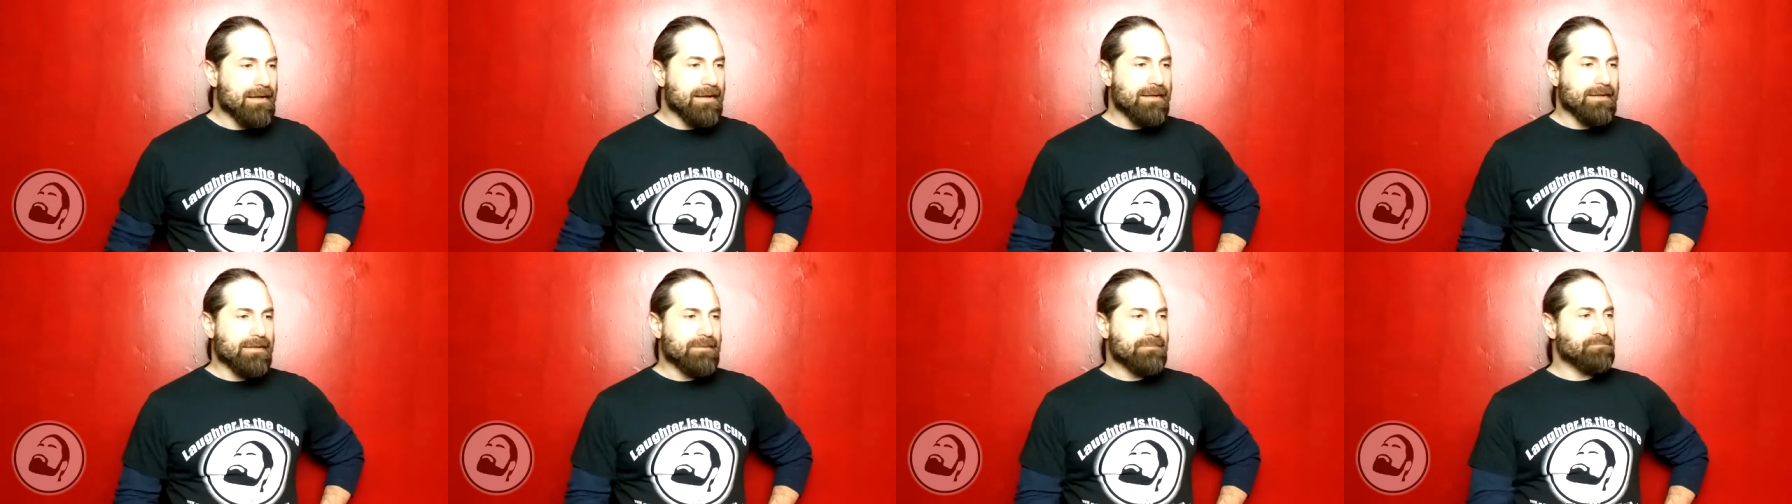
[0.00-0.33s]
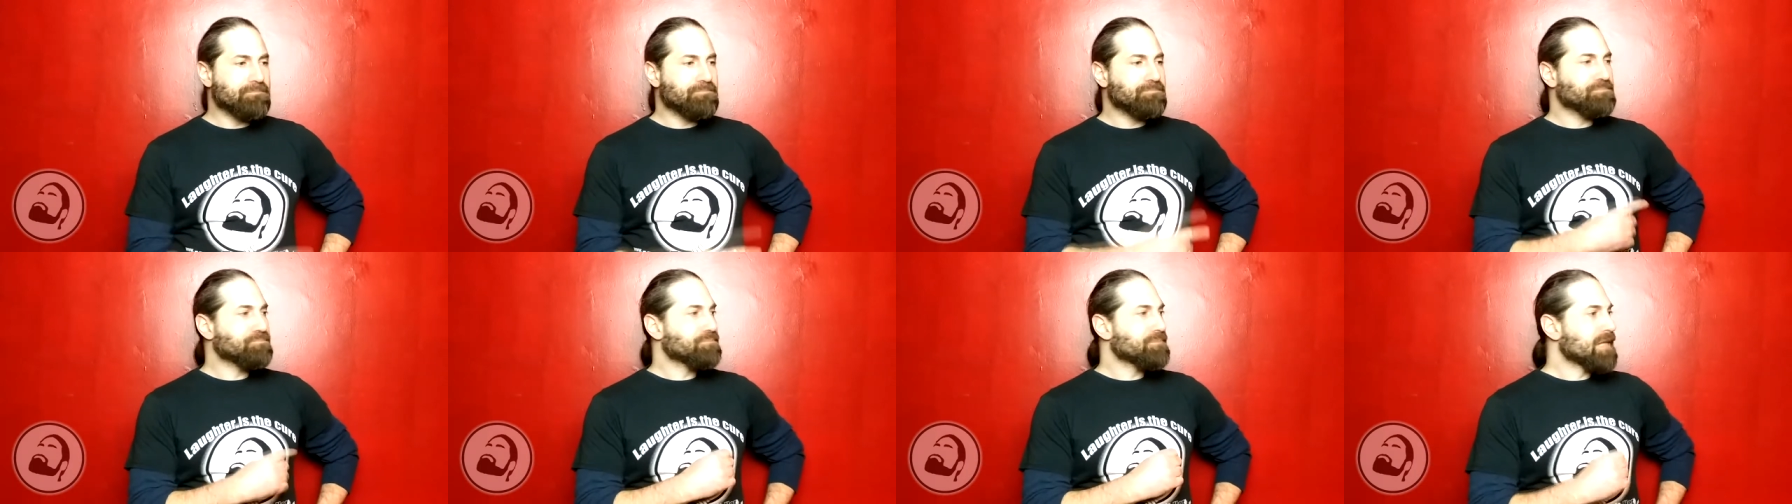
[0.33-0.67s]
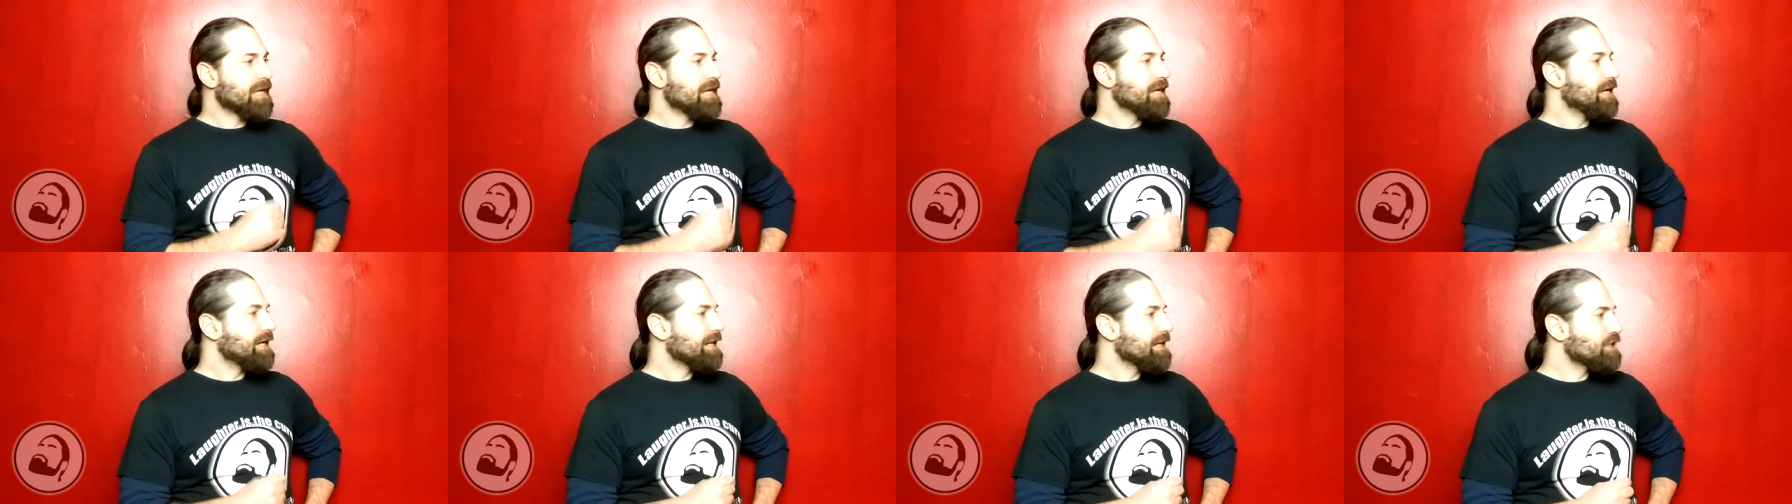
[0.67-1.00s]
Um,
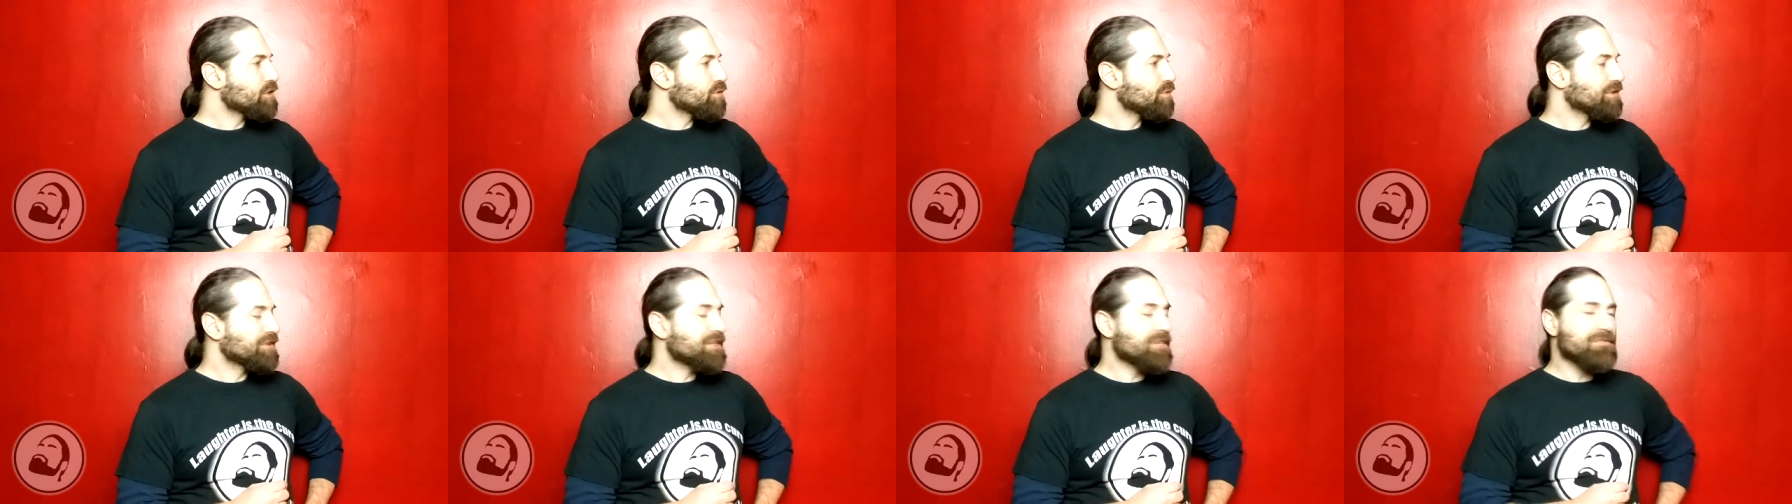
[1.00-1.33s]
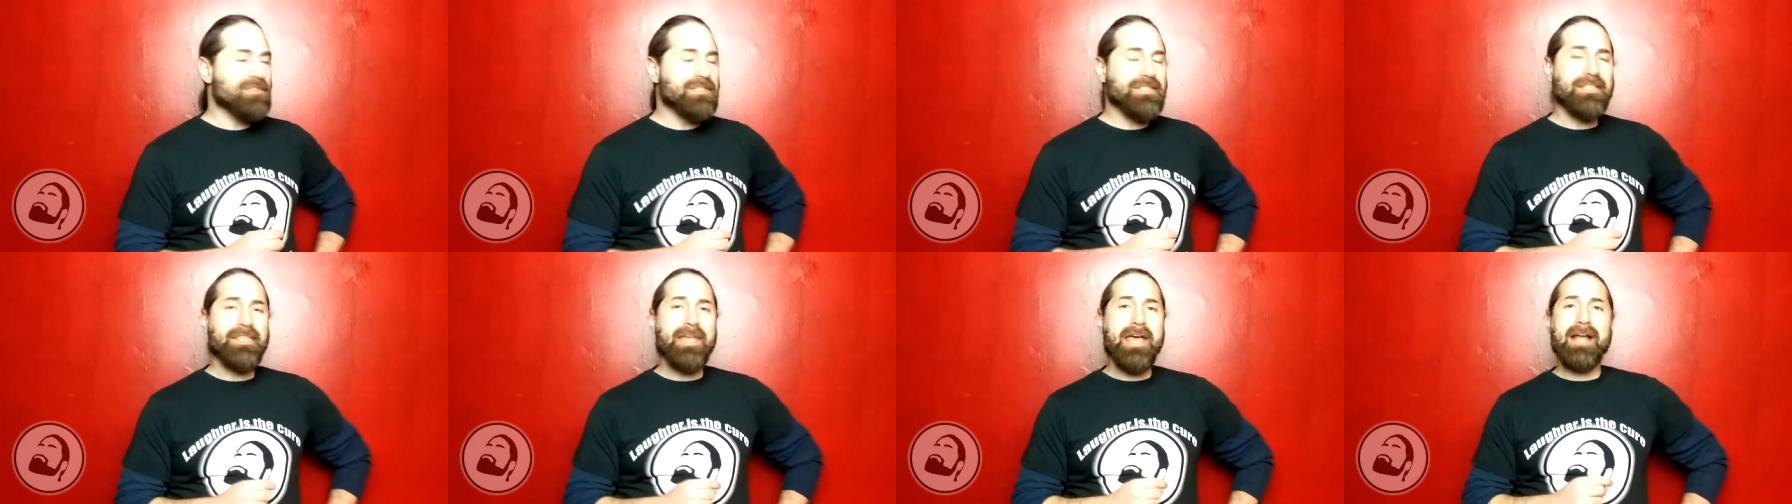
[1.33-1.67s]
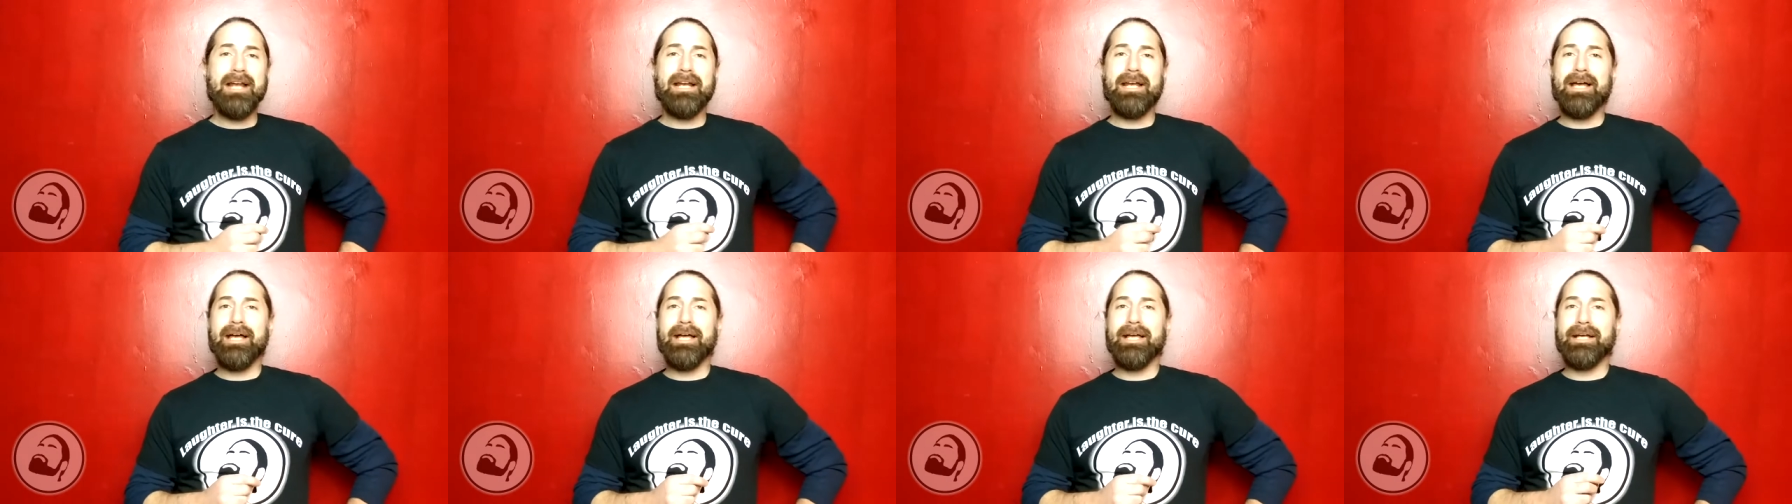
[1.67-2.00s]
I guess we'll never see
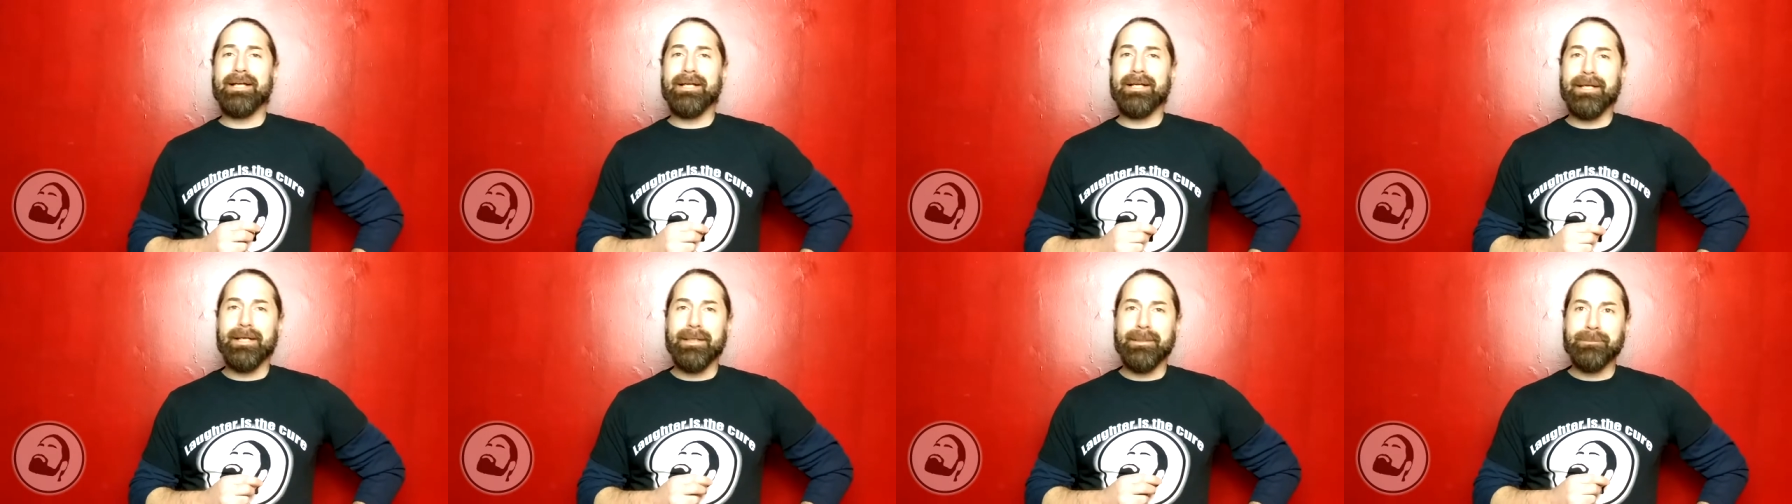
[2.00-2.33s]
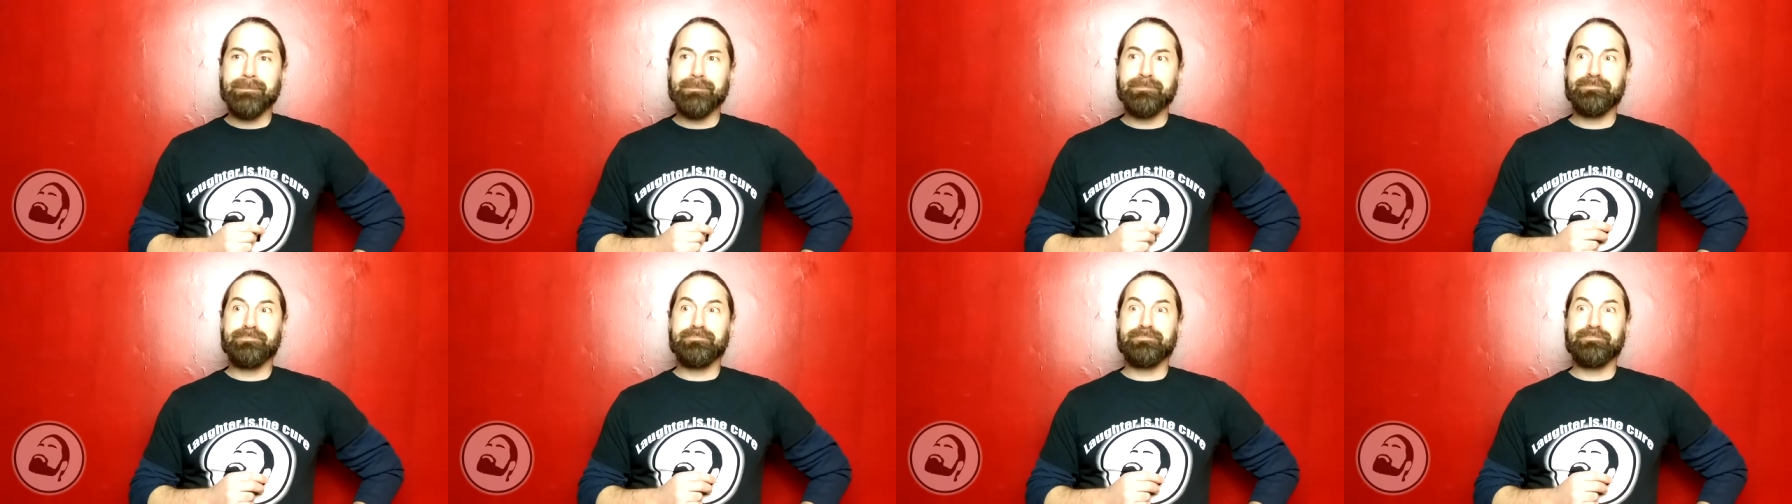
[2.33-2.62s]
that guy again